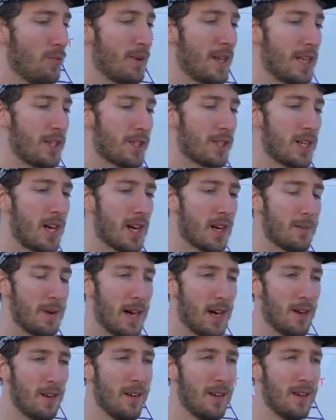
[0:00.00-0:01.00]
we can just talk
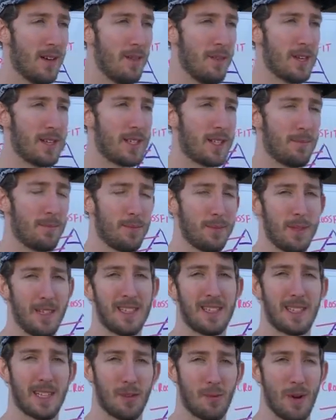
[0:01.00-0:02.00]
about a very
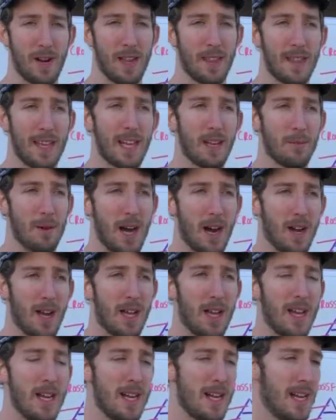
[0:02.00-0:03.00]
simplistic way to think about
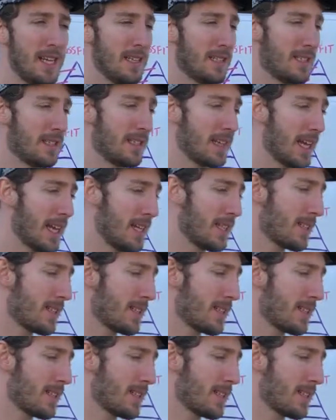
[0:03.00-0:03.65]
it. And this is, again,